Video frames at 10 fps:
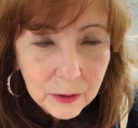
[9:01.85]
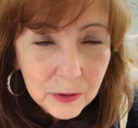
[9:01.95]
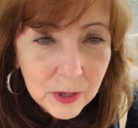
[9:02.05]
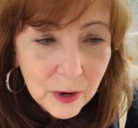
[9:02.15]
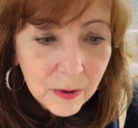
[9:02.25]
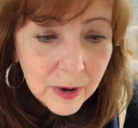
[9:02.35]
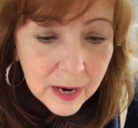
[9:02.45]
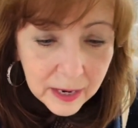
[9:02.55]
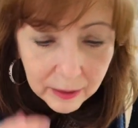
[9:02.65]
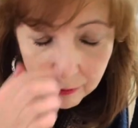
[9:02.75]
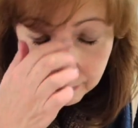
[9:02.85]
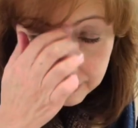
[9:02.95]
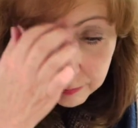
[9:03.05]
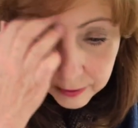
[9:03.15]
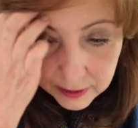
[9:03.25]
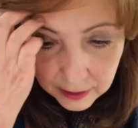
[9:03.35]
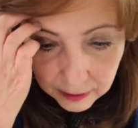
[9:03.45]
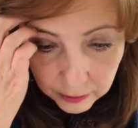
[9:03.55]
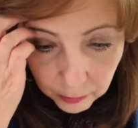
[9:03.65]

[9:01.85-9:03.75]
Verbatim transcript: So it was uh, the